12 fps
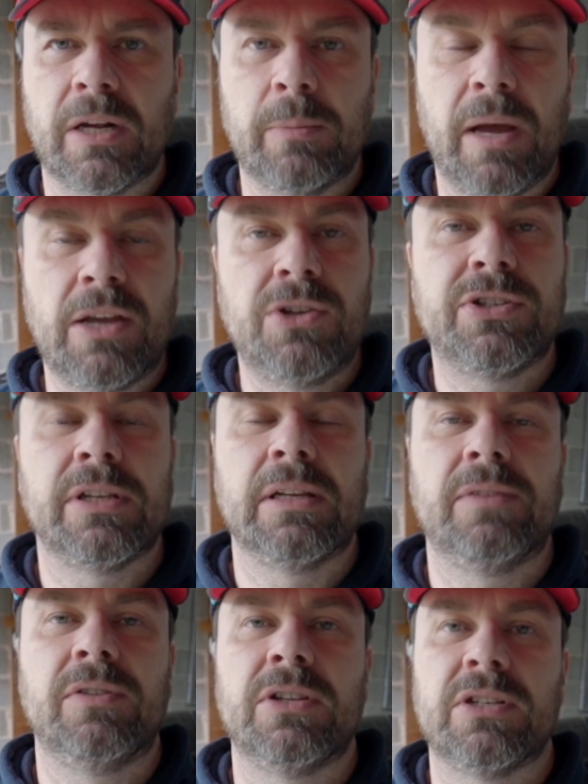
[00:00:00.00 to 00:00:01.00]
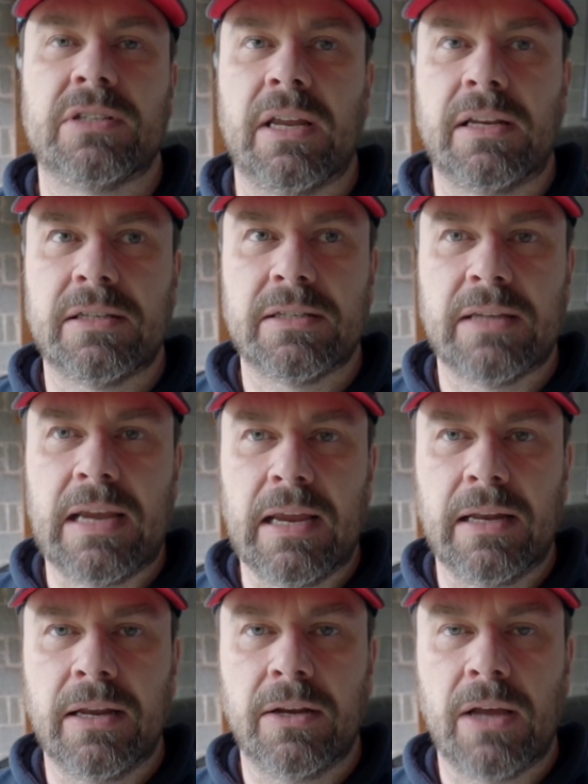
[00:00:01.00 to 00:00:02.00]
but I used to live in the States.
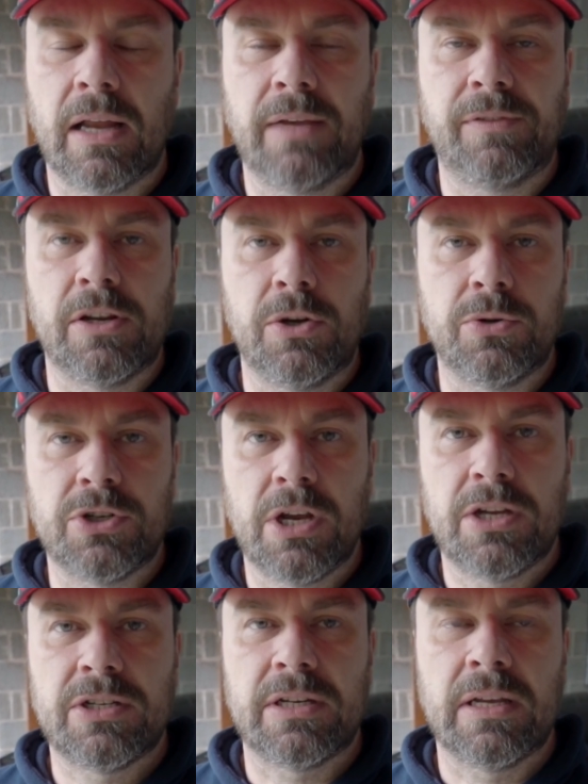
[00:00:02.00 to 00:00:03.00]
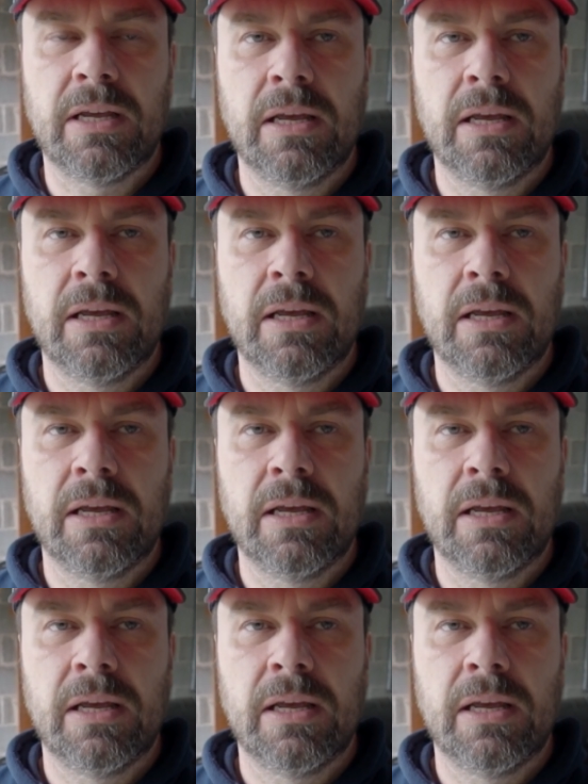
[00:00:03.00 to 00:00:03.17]
I lived in New Jersey.